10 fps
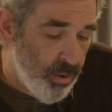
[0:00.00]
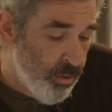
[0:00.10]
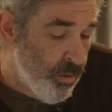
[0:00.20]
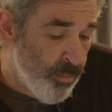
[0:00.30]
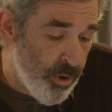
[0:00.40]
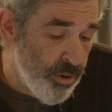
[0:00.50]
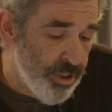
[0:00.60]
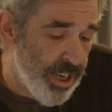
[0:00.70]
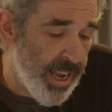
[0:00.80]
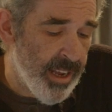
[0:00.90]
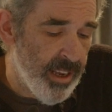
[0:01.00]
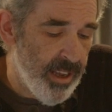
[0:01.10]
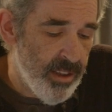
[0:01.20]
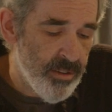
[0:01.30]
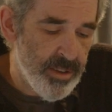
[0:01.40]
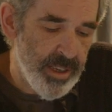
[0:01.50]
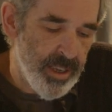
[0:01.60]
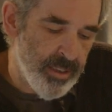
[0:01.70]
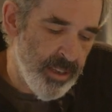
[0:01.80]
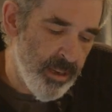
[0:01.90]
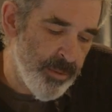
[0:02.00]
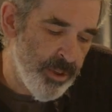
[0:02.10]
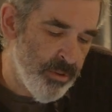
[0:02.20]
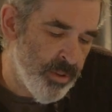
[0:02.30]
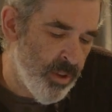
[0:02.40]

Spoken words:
Lauren Broshak, LCSW,